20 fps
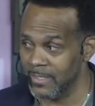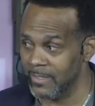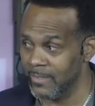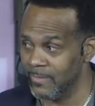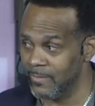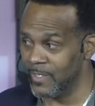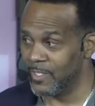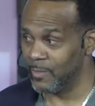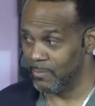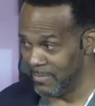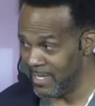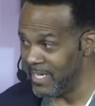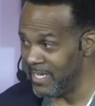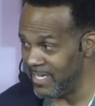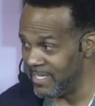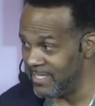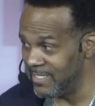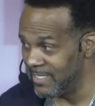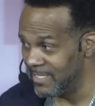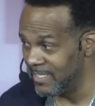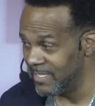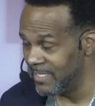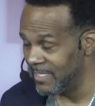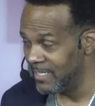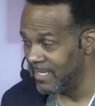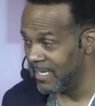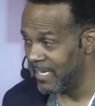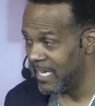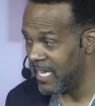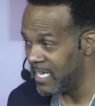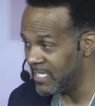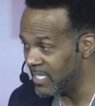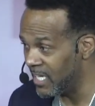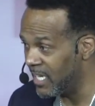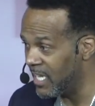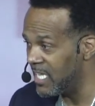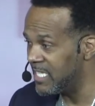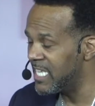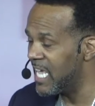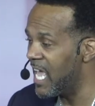Which means he's
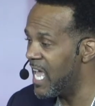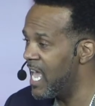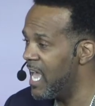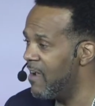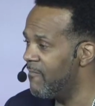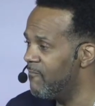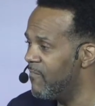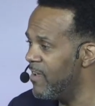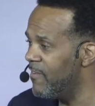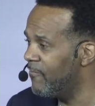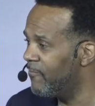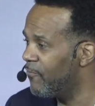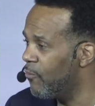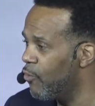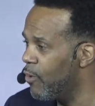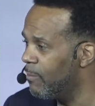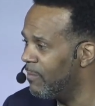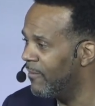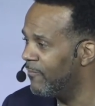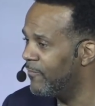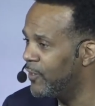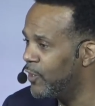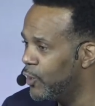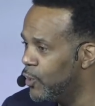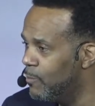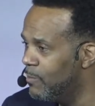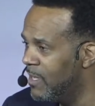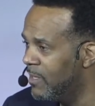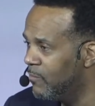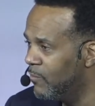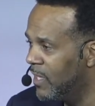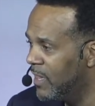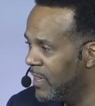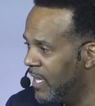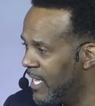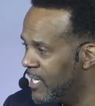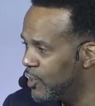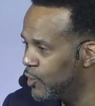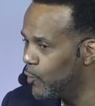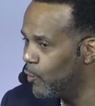against every form of human
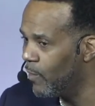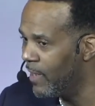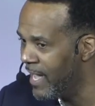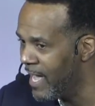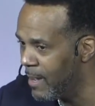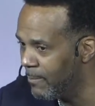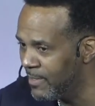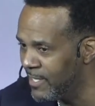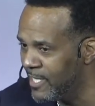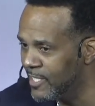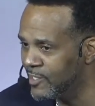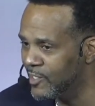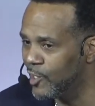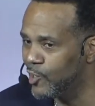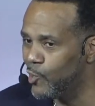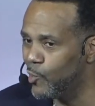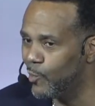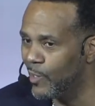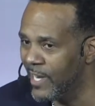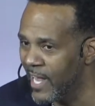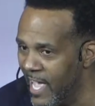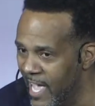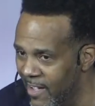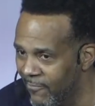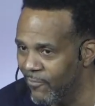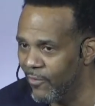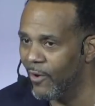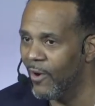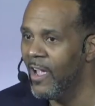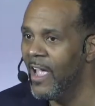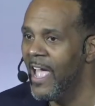relational happiness that you could ever